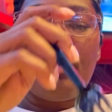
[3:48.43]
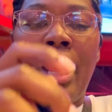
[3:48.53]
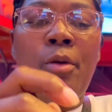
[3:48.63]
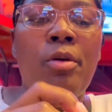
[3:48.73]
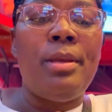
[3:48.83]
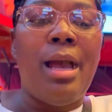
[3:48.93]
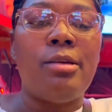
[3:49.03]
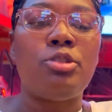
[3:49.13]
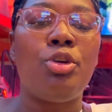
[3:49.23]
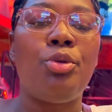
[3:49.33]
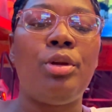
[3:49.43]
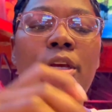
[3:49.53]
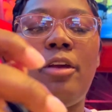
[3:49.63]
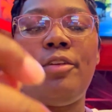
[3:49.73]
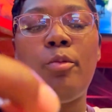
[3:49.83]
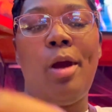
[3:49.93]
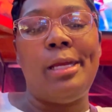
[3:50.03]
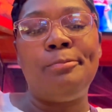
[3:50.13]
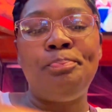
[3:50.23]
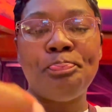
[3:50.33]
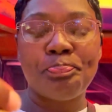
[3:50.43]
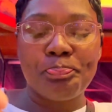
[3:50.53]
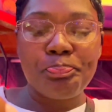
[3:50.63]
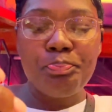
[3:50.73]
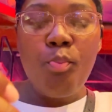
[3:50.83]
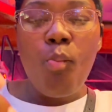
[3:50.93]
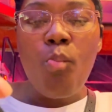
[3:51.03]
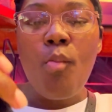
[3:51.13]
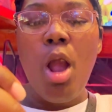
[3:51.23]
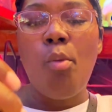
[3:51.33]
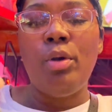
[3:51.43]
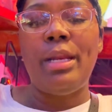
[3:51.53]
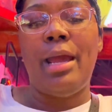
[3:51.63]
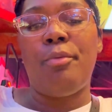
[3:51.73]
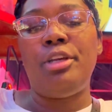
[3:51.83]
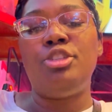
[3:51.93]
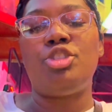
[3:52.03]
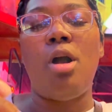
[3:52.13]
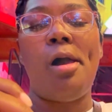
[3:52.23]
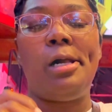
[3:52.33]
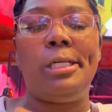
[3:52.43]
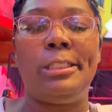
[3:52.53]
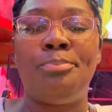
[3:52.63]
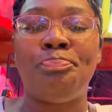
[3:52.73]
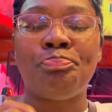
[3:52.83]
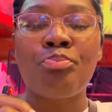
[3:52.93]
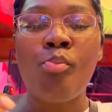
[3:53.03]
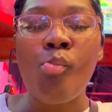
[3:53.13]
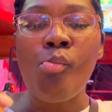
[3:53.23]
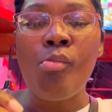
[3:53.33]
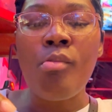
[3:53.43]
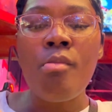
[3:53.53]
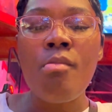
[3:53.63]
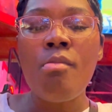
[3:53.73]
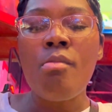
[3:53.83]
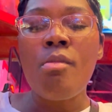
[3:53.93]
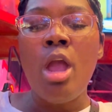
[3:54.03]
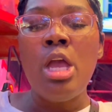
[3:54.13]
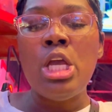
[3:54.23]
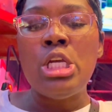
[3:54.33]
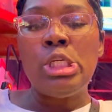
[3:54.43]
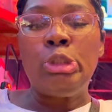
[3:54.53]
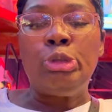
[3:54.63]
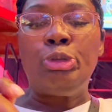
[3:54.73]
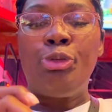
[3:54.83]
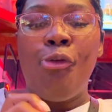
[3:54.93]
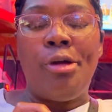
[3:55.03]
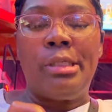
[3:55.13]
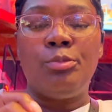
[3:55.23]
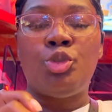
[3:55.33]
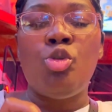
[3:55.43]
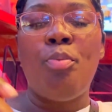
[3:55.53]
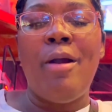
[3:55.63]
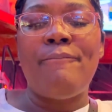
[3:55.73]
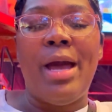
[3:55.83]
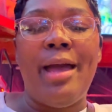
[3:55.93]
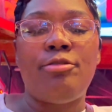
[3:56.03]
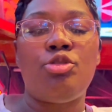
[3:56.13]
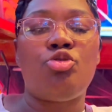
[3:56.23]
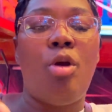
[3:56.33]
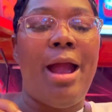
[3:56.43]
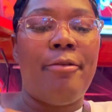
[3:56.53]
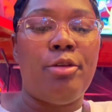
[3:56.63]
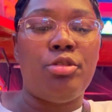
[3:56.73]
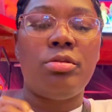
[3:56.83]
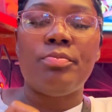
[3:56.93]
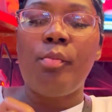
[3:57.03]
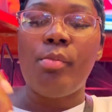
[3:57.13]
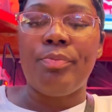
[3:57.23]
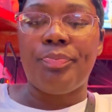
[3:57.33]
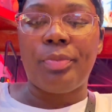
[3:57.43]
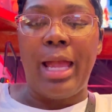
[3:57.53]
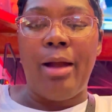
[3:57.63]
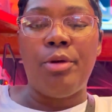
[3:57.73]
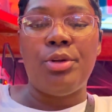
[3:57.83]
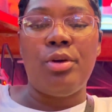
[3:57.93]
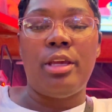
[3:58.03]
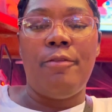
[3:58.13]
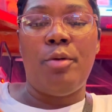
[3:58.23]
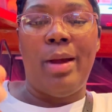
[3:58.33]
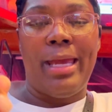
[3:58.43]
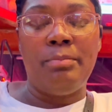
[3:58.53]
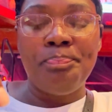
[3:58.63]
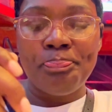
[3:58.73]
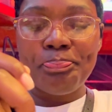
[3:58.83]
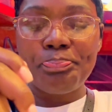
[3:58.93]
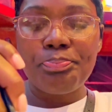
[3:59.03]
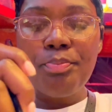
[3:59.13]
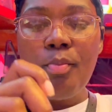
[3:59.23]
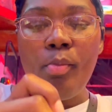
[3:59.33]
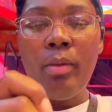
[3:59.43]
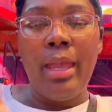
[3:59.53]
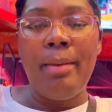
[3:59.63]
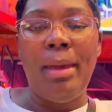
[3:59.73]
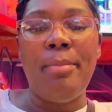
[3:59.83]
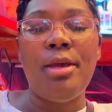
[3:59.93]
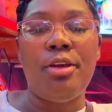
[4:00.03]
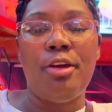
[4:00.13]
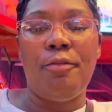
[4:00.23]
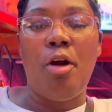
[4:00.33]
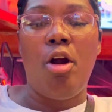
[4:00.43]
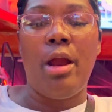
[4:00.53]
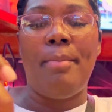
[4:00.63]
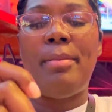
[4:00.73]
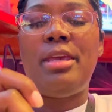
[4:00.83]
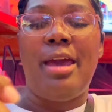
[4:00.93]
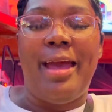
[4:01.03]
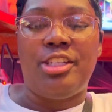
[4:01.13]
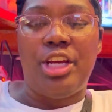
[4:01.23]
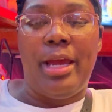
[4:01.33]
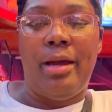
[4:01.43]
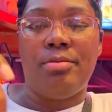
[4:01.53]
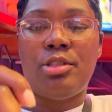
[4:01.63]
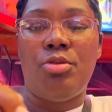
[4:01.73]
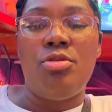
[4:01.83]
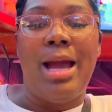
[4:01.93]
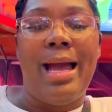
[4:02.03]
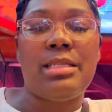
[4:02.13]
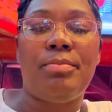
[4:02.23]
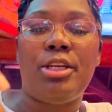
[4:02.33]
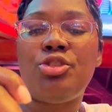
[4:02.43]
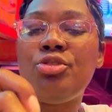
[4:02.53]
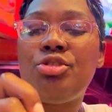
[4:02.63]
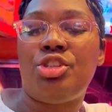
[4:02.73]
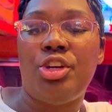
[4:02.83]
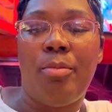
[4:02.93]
I will be also doing a giveaway when I reach 2.5 subscribers. I would do a giveaway, maybe a gift card, maybe Cash App. So you guys make sure to share